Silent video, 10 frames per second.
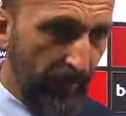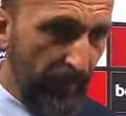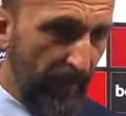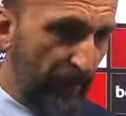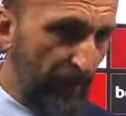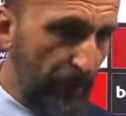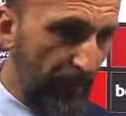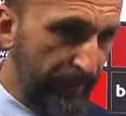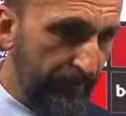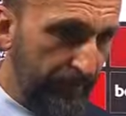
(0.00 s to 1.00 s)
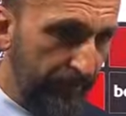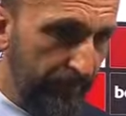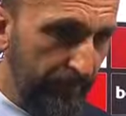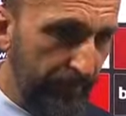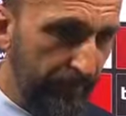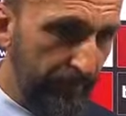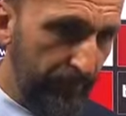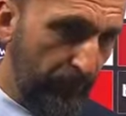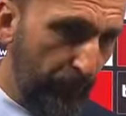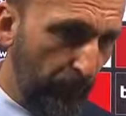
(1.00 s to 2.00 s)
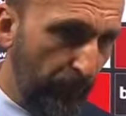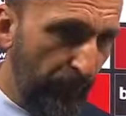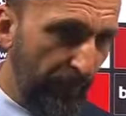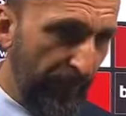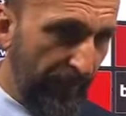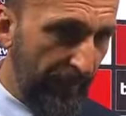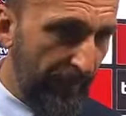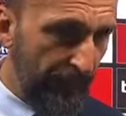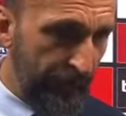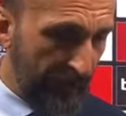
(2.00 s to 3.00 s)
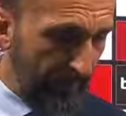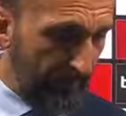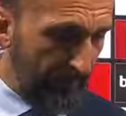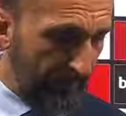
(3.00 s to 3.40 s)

and we got two very cheap